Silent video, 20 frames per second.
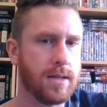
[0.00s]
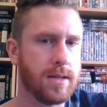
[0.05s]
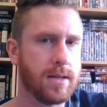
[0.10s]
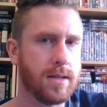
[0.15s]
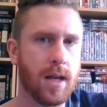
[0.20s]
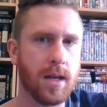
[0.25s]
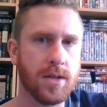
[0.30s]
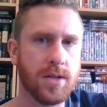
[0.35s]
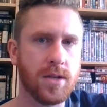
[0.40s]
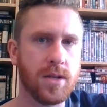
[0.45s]

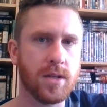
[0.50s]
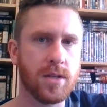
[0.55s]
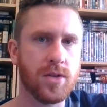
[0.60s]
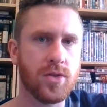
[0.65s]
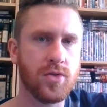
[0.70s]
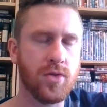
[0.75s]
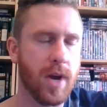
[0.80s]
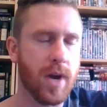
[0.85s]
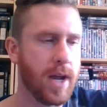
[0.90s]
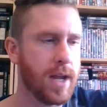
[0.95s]
such a
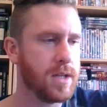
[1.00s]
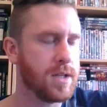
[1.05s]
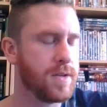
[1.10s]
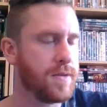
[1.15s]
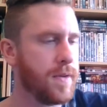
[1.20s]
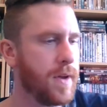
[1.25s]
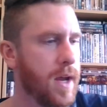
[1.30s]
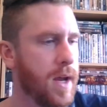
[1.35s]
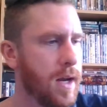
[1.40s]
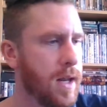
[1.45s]
strange
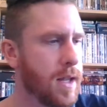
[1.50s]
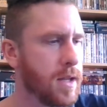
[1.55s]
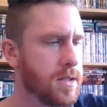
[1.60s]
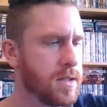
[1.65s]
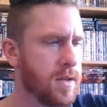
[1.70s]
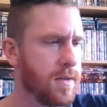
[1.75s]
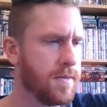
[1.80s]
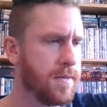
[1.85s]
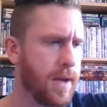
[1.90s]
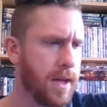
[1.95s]
feeling
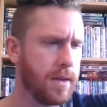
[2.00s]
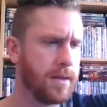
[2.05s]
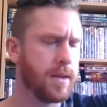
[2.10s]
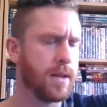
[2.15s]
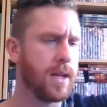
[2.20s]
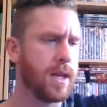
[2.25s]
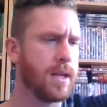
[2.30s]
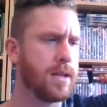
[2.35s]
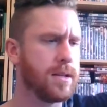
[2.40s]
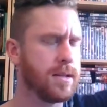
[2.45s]
to think
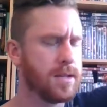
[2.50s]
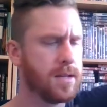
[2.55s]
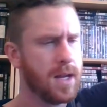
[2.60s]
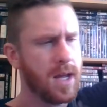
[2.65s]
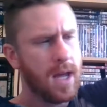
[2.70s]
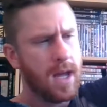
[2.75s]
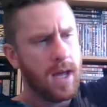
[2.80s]
that it's,